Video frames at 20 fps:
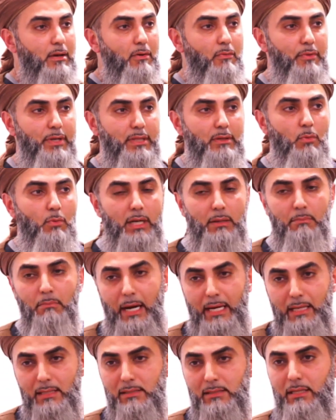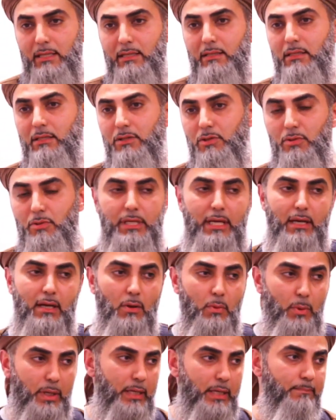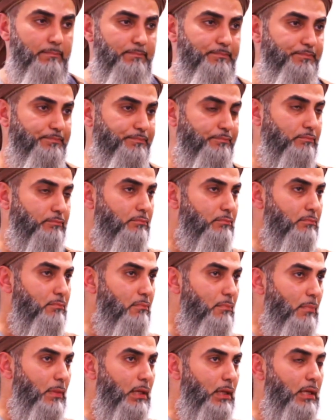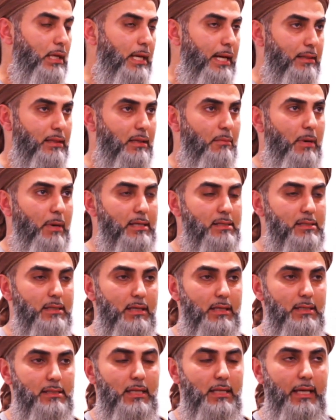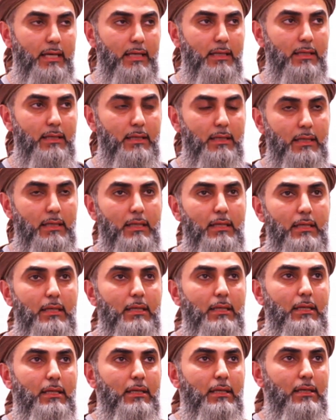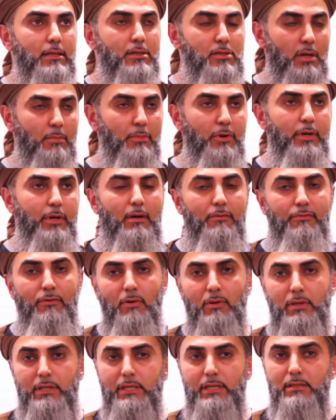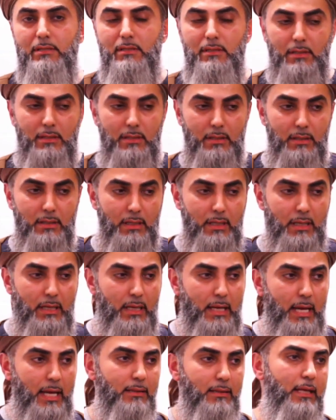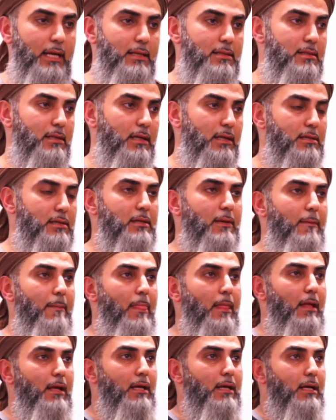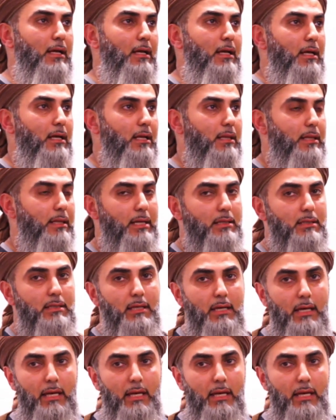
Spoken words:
with one mindset to take away. And the mindset is like summary of all this. And that says that